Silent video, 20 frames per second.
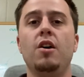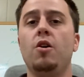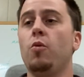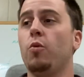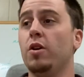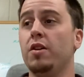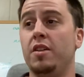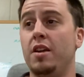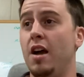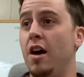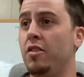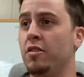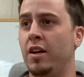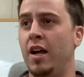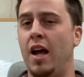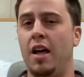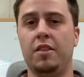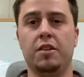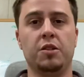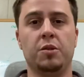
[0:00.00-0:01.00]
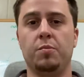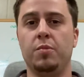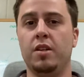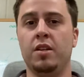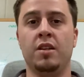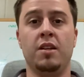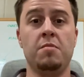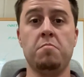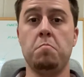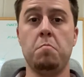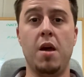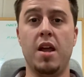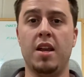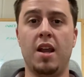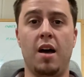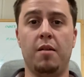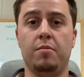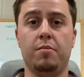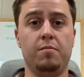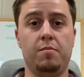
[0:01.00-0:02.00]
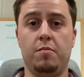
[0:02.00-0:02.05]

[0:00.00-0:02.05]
where the other guy that's bidding it may not